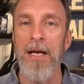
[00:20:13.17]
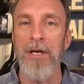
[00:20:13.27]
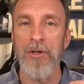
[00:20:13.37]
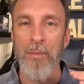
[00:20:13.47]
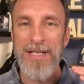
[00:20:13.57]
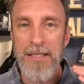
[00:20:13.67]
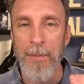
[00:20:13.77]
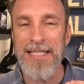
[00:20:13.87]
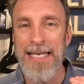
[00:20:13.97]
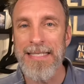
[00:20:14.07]
So when
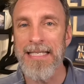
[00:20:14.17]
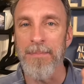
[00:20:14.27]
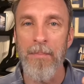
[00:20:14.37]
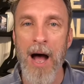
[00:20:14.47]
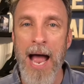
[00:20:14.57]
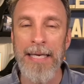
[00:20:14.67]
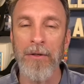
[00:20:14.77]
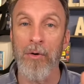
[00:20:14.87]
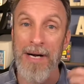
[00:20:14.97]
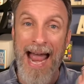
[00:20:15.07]
someone says it's mine
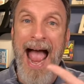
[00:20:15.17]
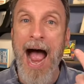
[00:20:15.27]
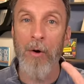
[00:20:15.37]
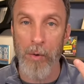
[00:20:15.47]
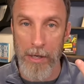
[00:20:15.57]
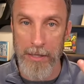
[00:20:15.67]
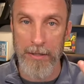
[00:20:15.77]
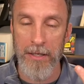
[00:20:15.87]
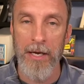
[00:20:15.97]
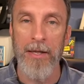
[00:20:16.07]
or
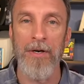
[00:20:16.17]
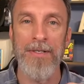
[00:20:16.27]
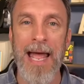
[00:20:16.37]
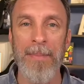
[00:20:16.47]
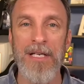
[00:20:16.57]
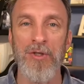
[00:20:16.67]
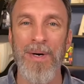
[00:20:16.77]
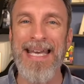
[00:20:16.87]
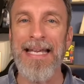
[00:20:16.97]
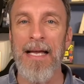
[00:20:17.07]
ours, they're
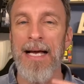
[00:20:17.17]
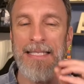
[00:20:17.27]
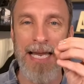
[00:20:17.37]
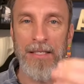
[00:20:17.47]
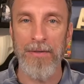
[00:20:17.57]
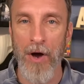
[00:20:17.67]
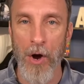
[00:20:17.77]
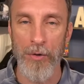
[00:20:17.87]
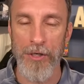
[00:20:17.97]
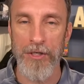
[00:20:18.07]
demonstrating a sense of
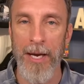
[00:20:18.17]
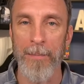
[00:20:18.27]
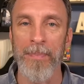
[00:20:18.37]
ownership.